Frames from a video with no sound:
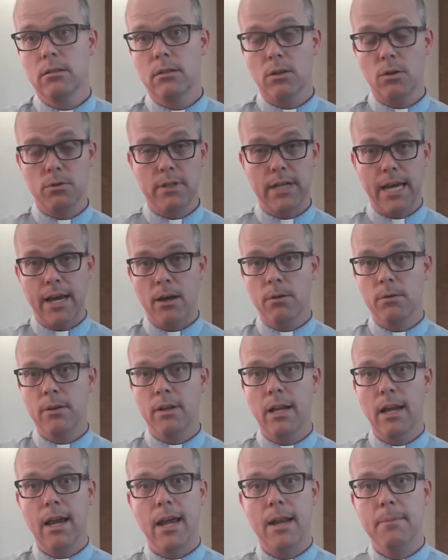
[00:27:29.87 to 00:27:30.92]
goes down
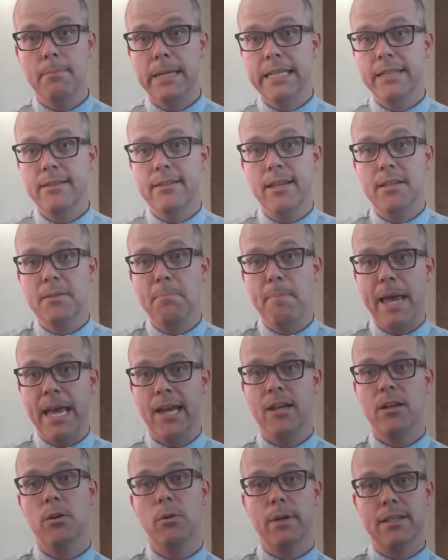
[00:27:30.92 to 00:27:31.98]
and meets this
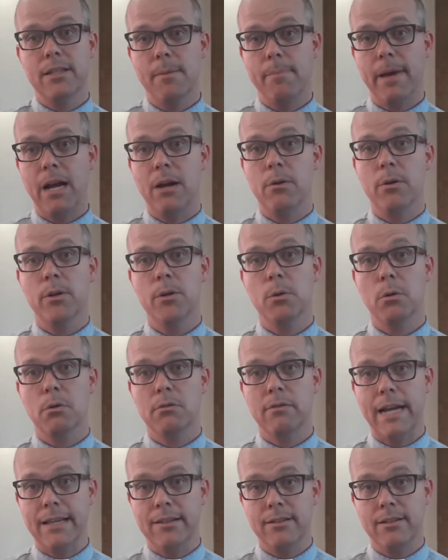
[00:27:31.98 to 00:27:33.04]
man who has the power to
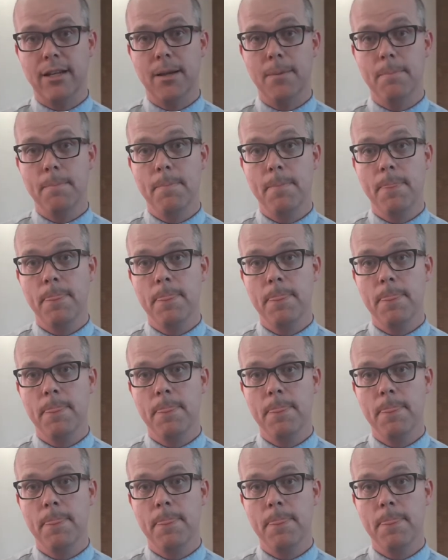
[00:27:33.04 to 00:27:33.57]
arrest him.